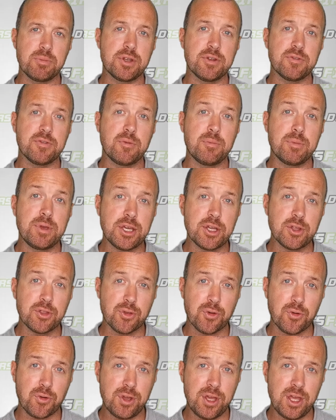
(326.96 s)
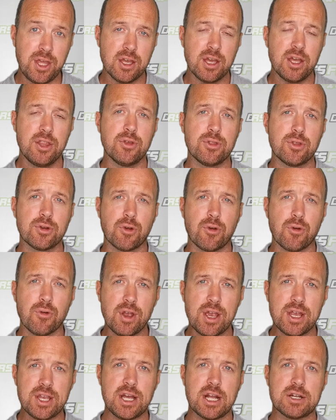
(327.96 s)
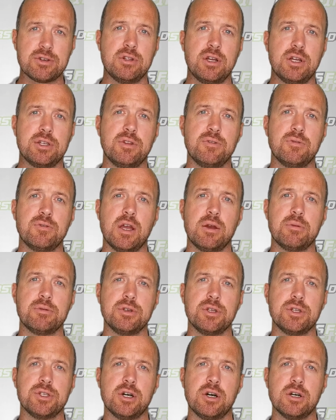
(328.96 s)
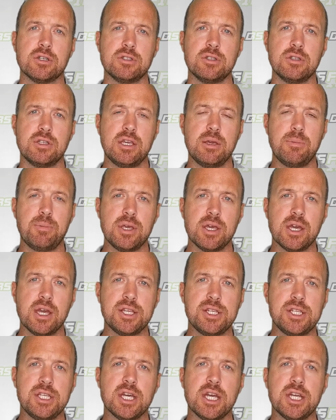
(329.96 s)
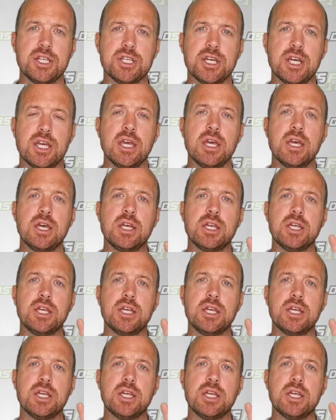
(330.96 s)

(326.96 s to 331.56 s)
a bit of omega 3, another great natural anti inflammatory in dogs, EPA, DHA.